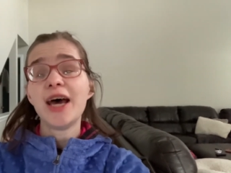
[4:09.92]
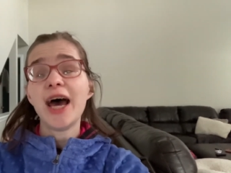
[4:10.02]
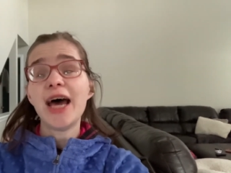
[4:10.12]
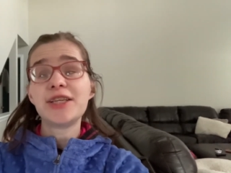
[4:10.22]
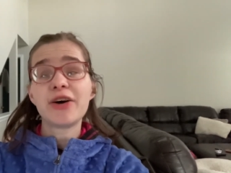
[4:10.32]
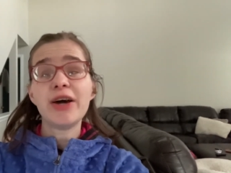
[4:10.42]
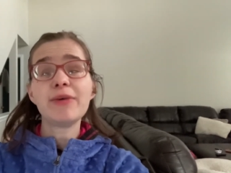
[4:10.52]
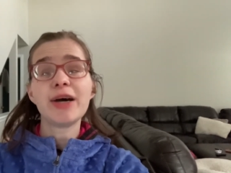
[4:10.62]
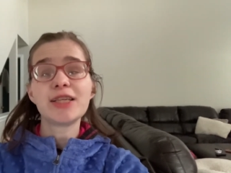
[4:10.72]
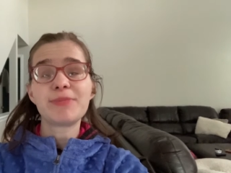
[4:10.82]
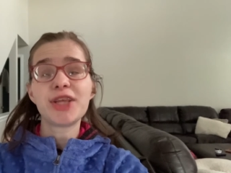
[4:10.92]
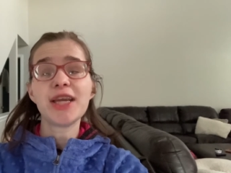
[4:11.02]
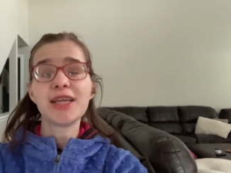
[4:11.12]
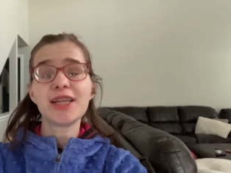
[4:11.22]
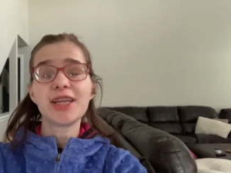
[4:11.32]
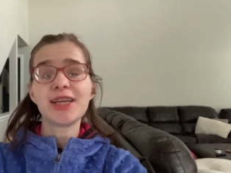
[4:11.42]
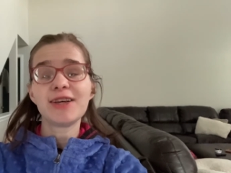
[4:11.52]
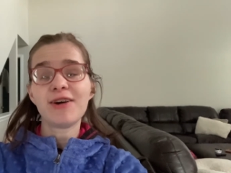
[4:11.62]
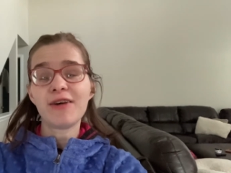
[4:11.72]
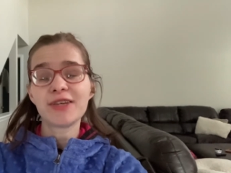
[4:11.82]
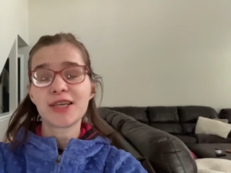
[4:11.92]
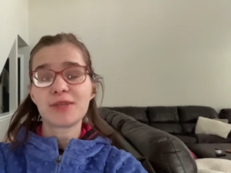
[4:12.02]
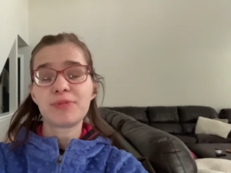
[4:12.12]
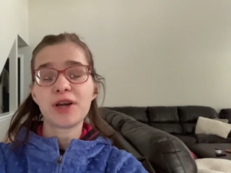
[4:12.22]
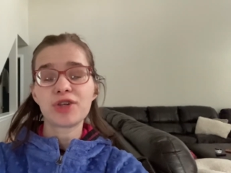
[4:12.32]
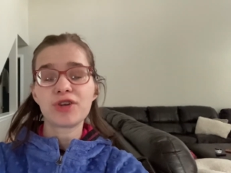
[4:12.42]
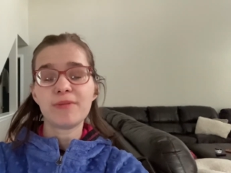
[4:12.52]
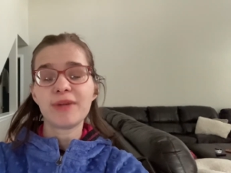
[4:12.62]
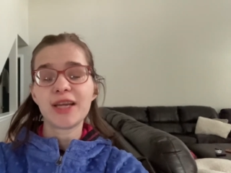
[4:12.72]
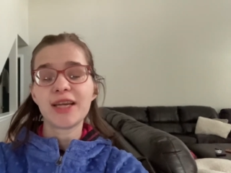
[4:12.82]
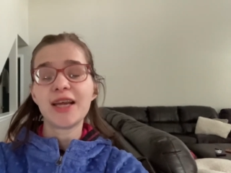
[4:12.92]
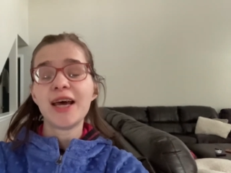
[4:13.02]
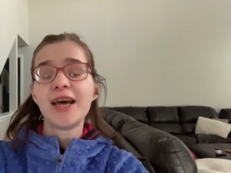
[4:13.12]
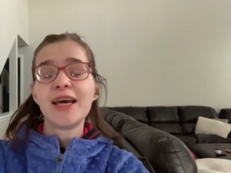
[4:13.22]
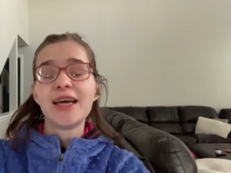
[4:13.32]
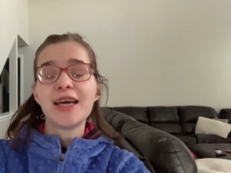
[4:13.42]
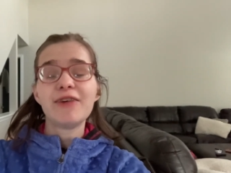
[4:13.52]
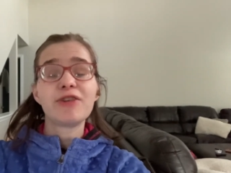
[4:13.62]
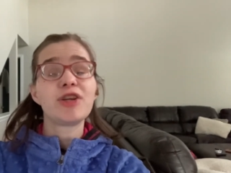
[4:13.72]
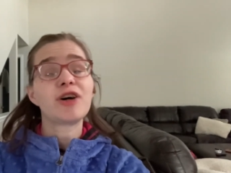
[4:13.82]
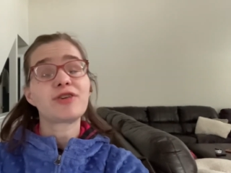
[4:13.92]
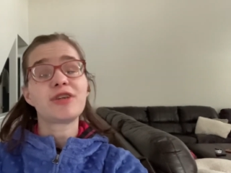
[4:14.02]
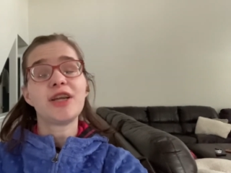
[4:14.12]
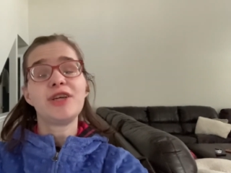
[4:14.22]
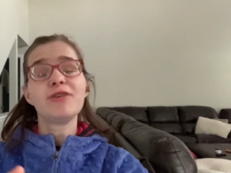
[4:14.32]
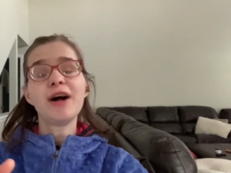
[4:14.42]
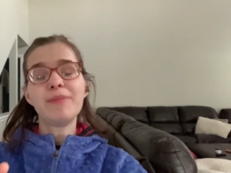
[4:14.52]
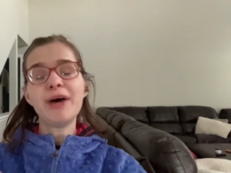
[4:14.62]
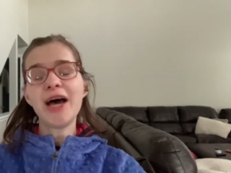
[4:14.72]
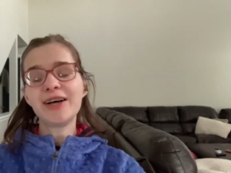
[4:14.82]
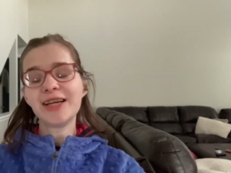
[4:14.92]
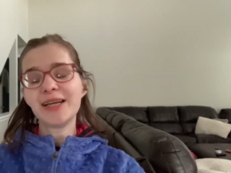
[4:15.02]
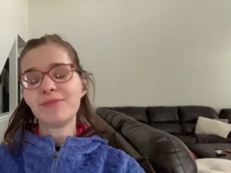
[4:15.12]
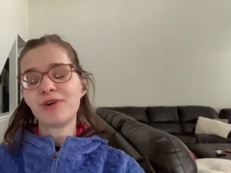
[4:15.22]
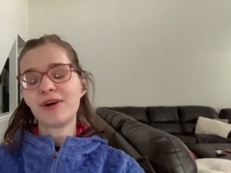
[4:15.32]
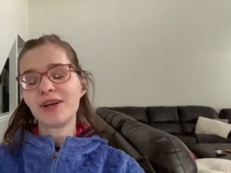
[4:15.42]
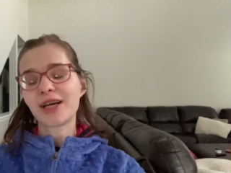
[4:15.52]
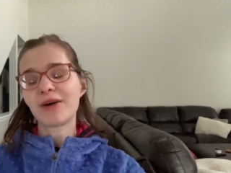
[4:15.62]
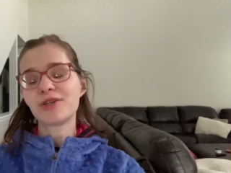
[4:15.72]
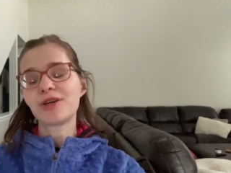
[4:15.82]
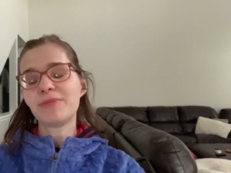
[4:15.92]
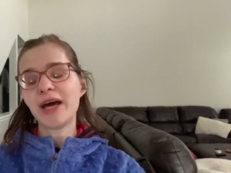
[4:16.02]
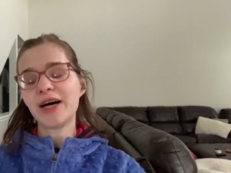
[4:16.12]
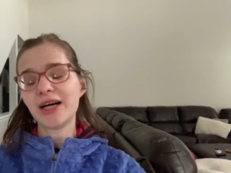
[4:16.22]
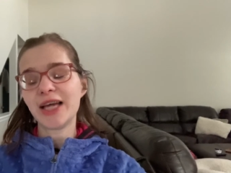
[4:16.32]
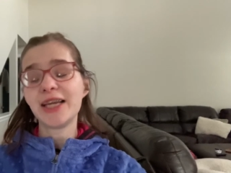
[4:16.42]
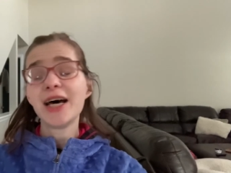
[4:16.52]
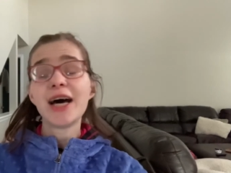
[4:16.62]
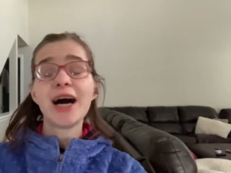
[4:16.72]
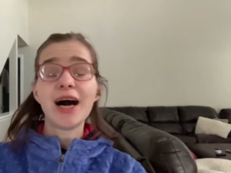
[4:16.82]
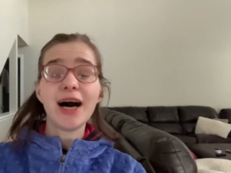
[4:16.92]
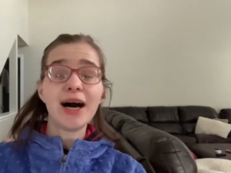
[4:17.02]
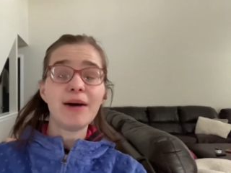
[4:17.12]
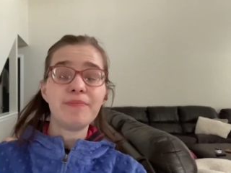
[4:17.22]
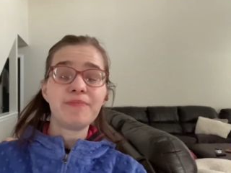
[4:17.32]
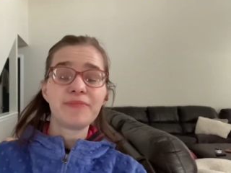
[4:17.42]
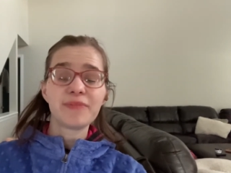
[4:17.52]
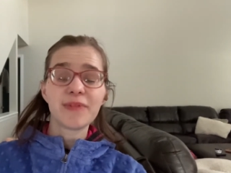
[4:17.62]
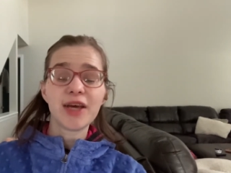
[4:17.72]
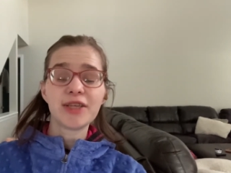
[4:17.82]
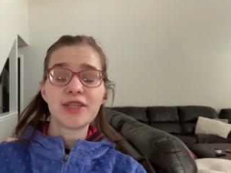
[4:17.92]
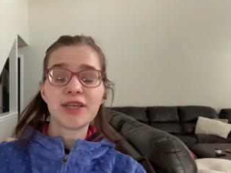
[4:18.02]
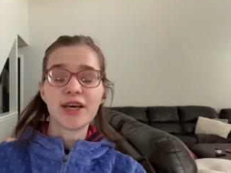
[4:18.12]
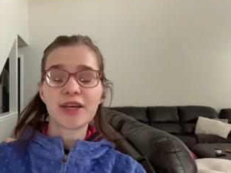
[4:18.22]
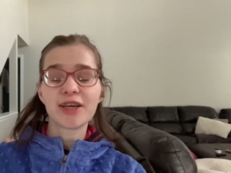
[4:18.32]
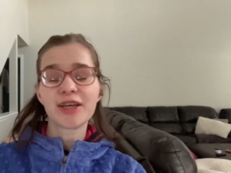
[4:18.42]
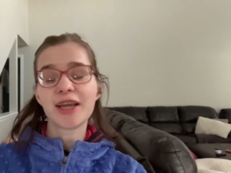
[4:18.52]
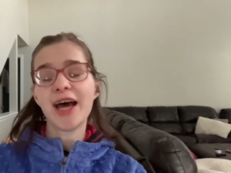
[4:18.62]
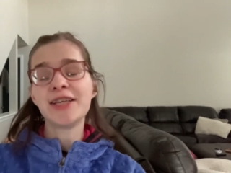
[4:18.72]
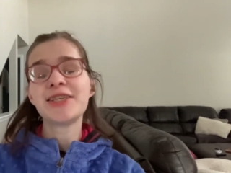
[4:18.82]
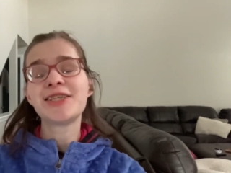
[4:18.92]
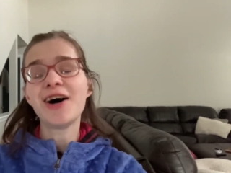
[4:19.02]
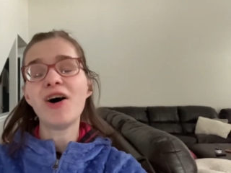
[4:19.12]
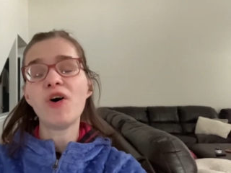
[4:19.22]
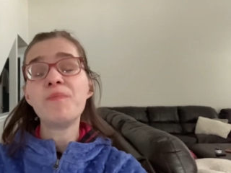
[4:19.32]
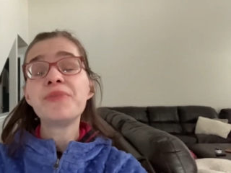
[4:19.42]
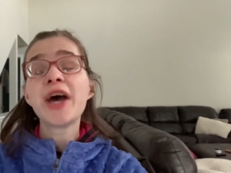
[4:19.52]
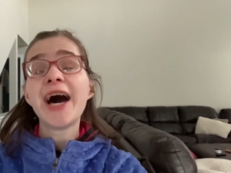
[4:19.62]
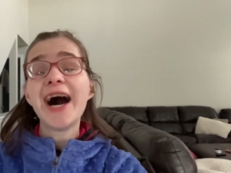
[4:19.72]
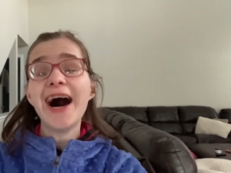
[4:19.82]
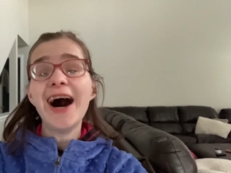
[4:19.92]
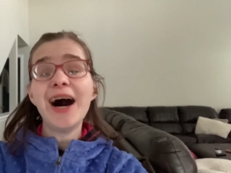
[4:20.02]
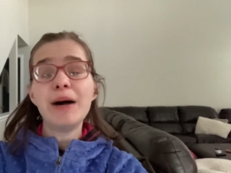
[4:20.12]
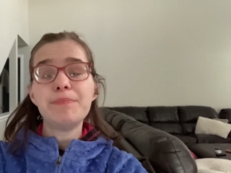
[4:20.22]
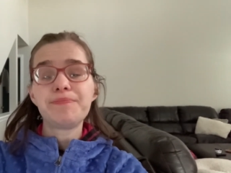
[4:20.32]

And so anyways, but then, you know, obviously I was put on treatment, and even the doctor said, you're not pale anymore. Like, I was so pale and sick. And so, so